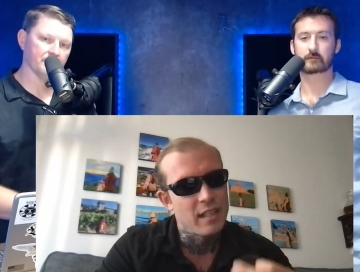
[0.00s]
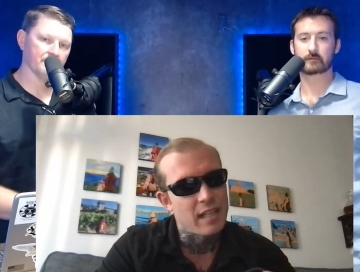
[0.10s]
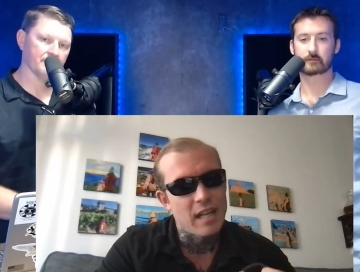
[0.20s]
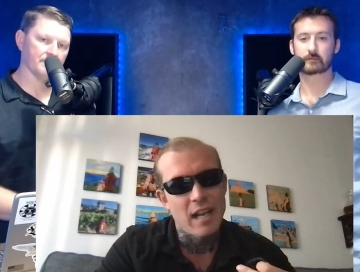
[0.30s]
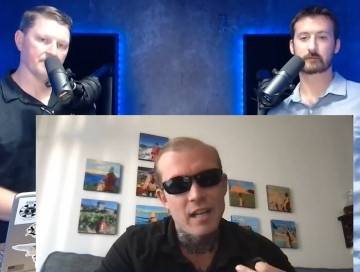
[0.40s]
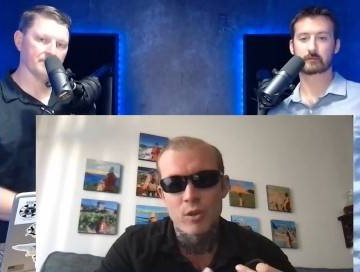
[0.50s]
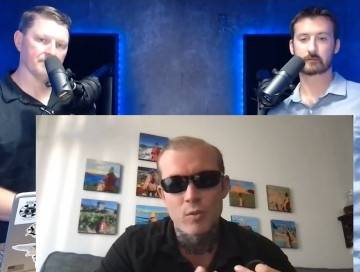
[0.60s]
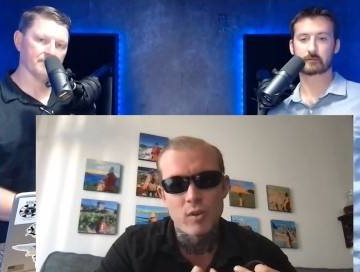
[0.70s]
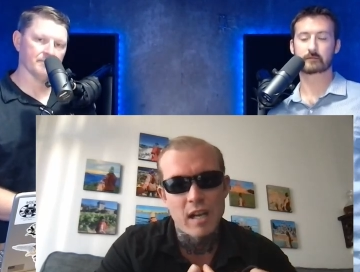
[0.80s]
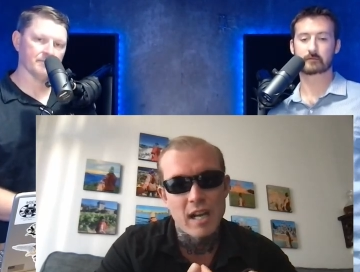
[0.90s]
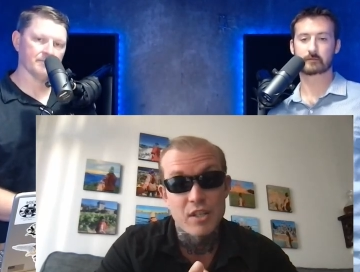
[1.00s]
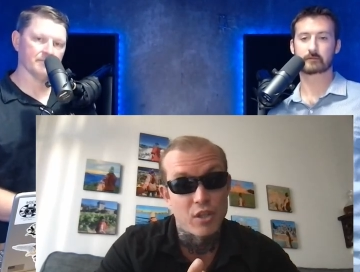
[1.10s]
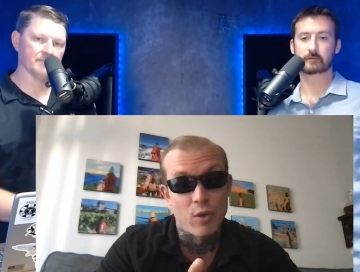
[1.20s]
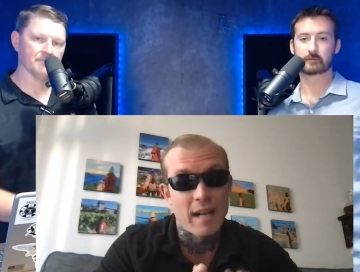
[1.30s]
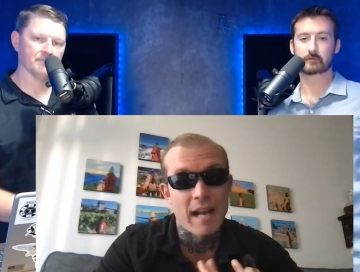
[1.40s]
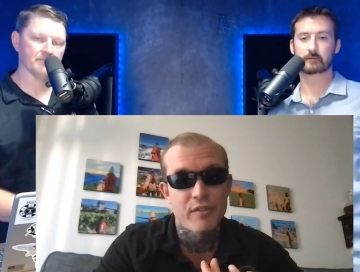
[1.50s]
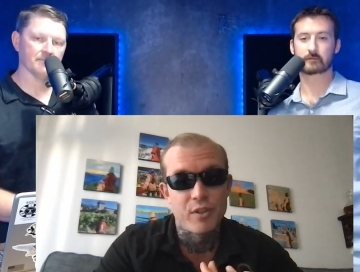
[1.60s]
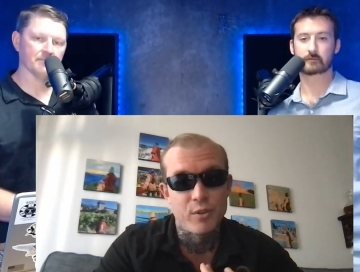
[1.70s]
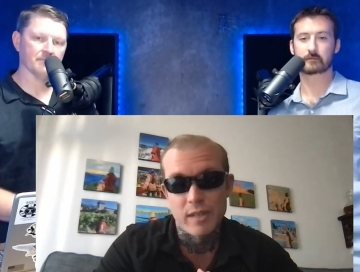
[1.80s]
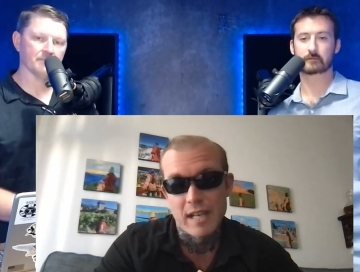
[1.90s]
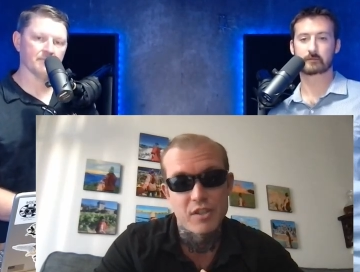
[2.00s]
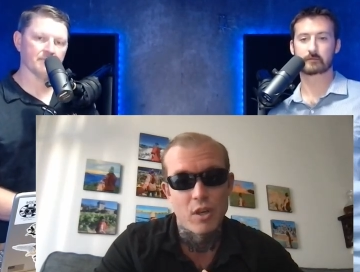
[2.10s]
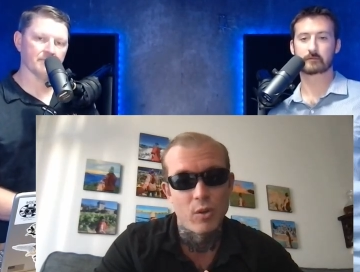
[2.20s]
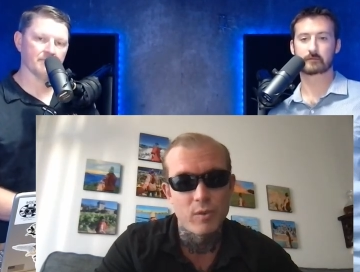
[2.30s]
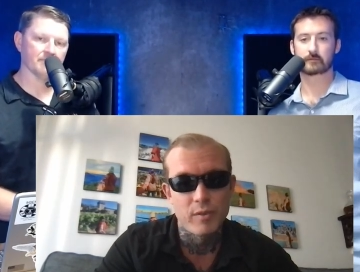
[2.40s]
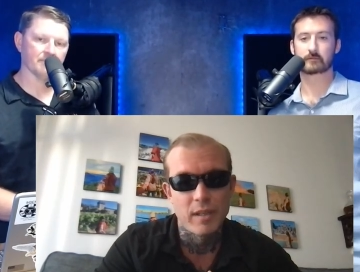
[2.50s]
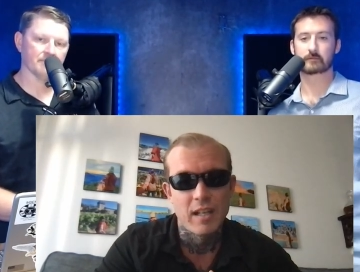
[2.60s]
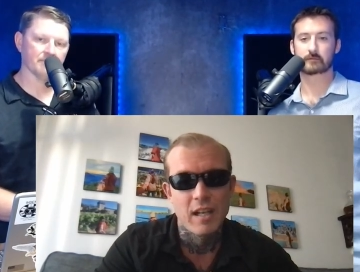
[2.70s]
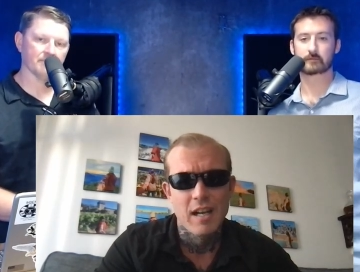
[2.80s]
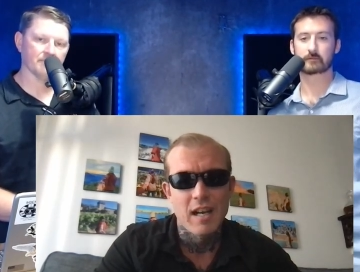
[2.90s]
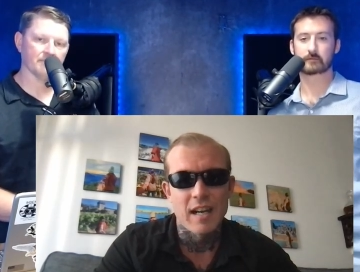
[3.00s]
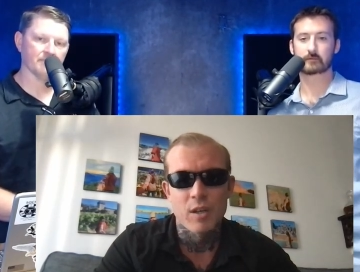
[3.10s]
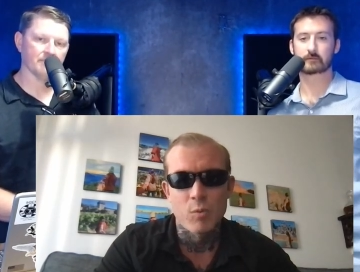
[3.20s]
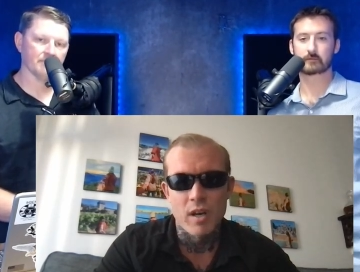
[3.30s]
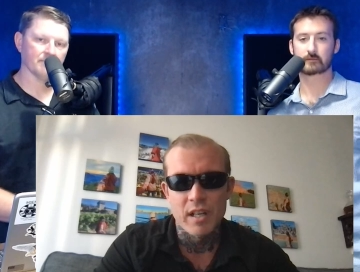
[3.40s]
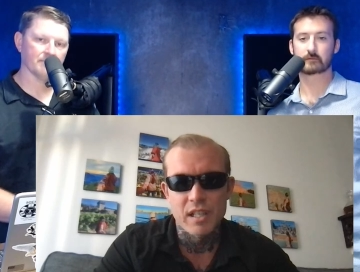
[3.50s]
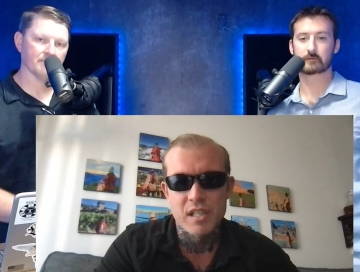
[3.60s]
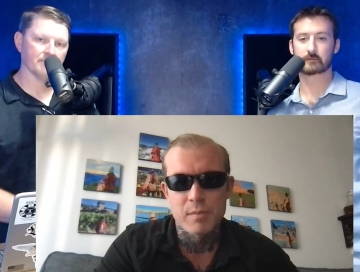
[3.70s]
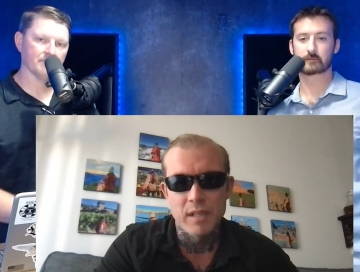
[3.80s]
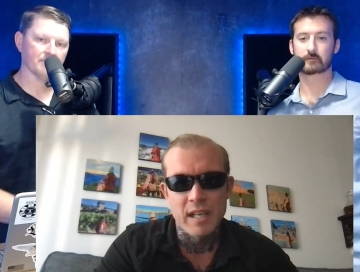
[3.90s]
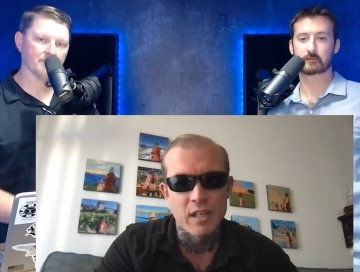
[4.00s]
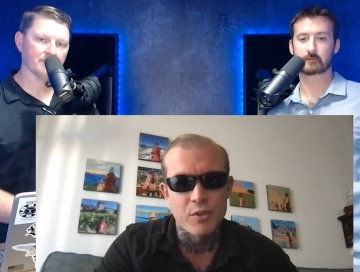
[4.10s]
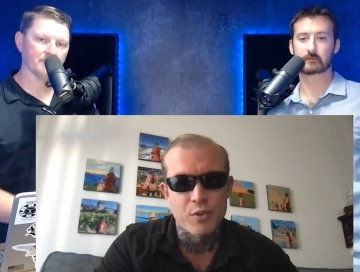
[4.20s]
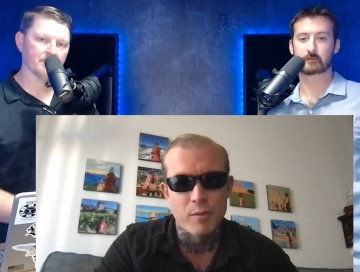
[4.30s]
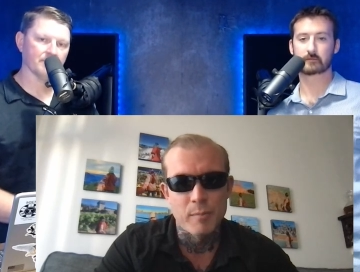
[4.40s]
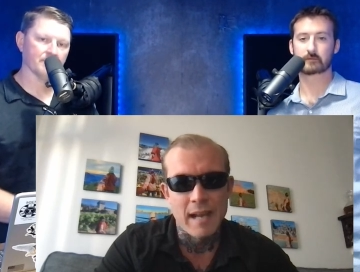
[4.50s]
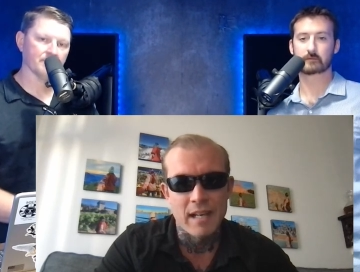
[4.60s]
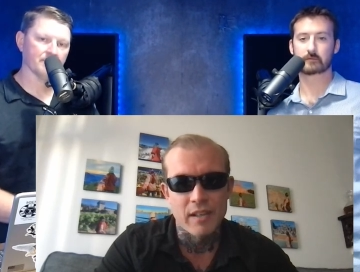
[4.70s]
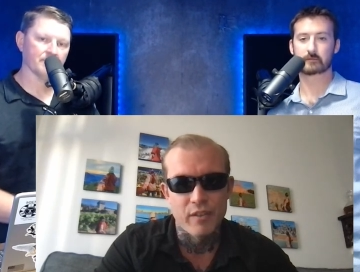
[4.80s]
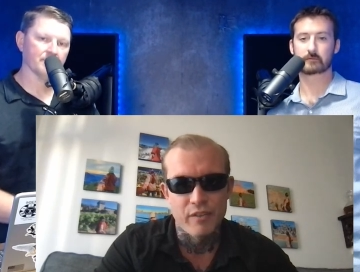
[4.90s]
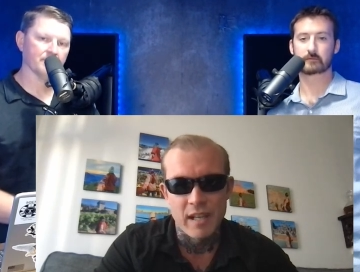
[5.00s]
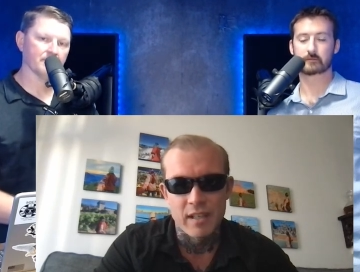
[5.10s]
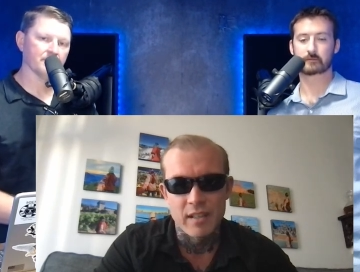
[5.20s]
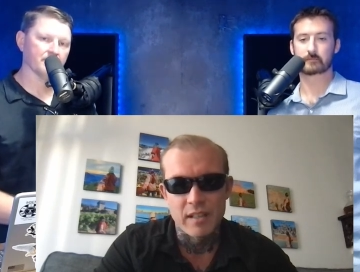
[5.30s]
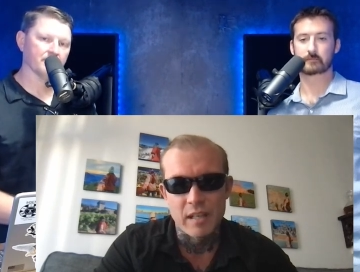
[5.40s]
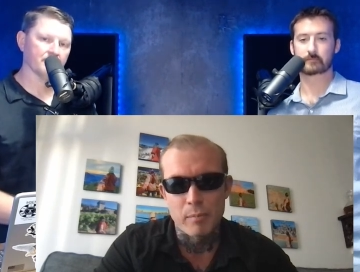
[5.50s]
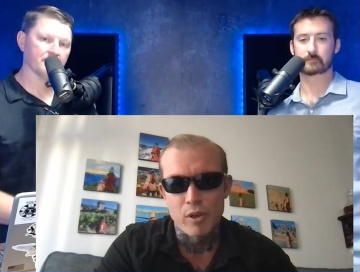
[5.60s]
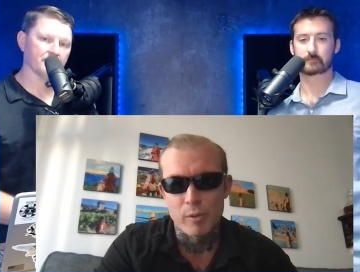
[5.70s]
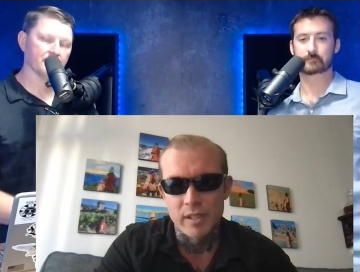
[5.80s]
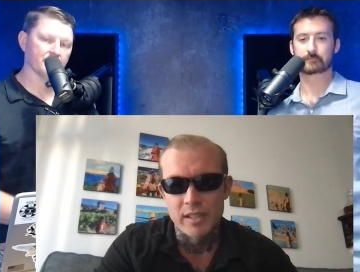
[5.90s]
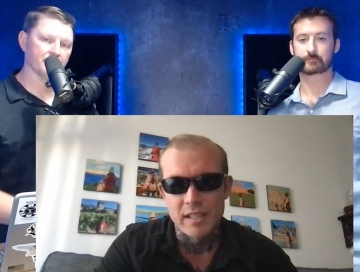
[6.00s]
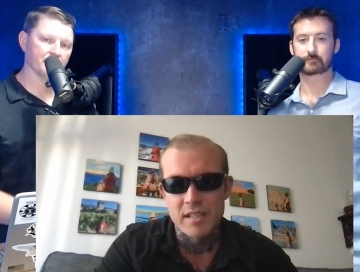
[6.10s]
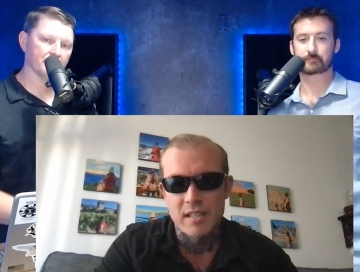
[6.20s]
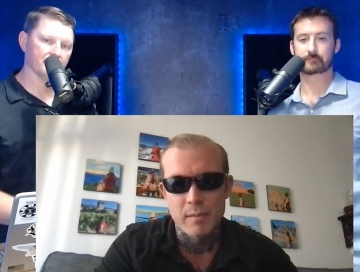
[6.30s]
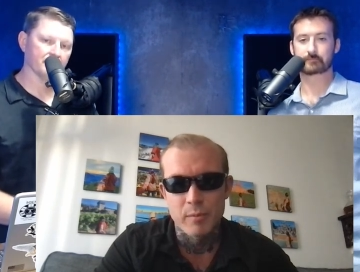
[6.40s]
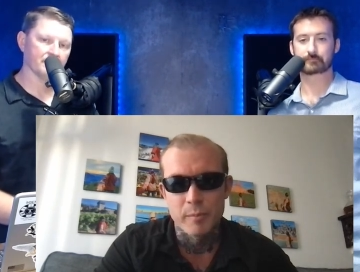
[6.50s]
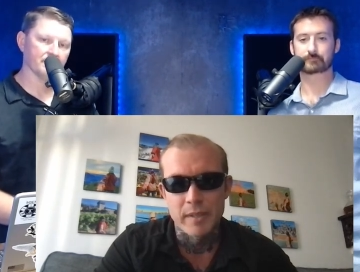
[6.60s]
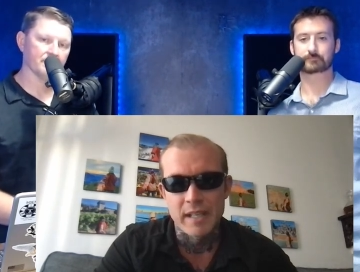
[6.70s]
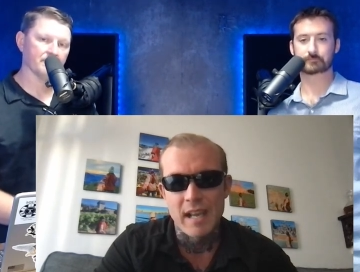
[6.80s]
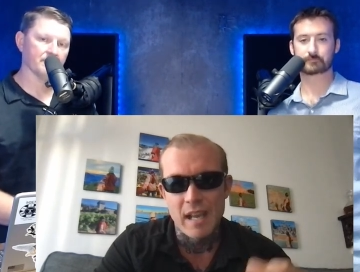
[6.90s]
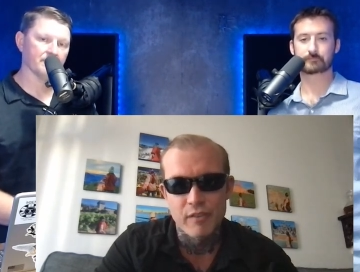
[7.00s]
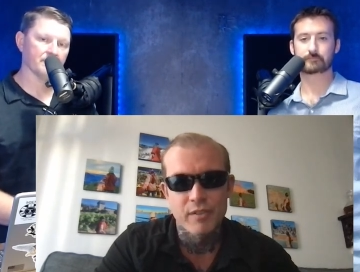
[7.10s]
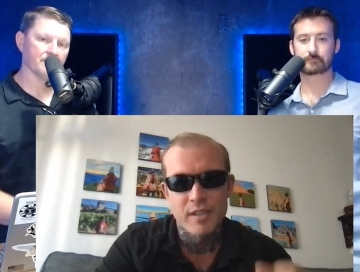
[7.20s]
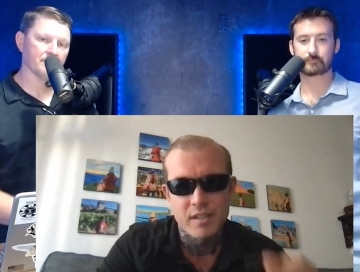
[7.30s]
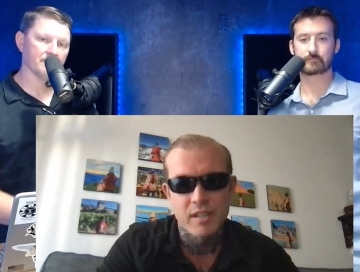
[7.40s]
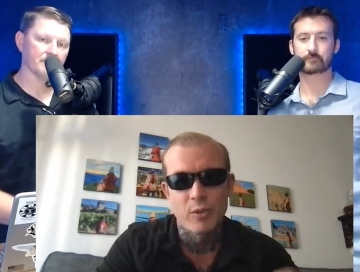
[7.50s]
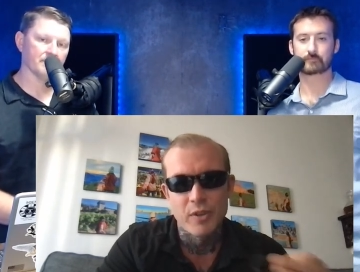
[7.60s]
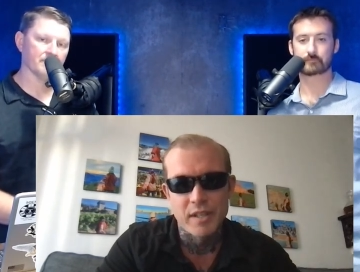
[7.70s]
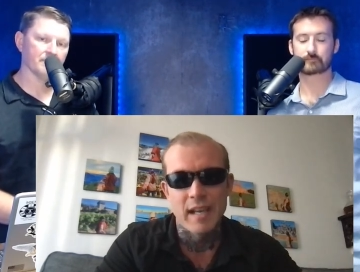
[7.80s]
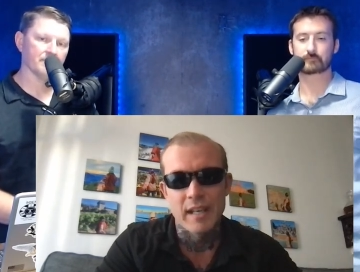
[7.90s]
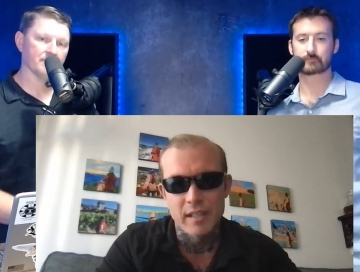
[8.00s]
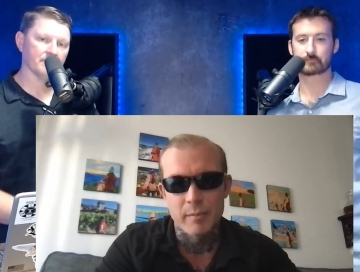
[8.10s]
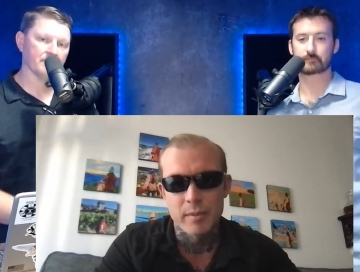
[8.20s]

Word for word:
Speaker 1: Like I don't I don't have to, and I don't, but I don't want to explain a traumatic event that permanently disabled me every single day